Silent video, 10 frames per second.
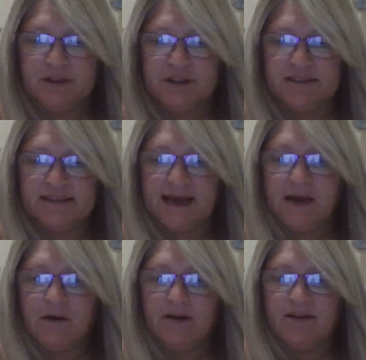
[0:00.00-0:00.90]
just
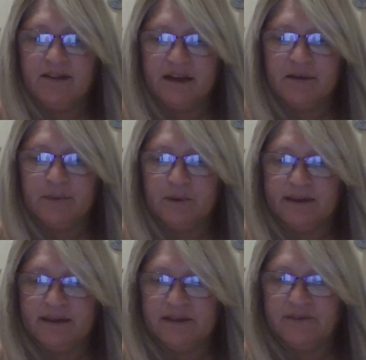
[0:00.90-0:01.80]
how unthinkable
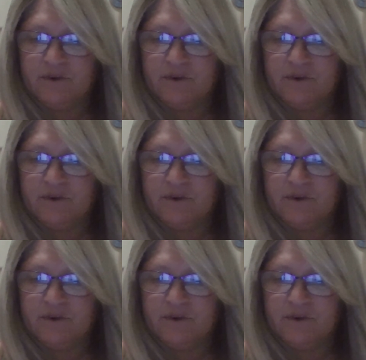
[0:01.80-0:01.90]
it is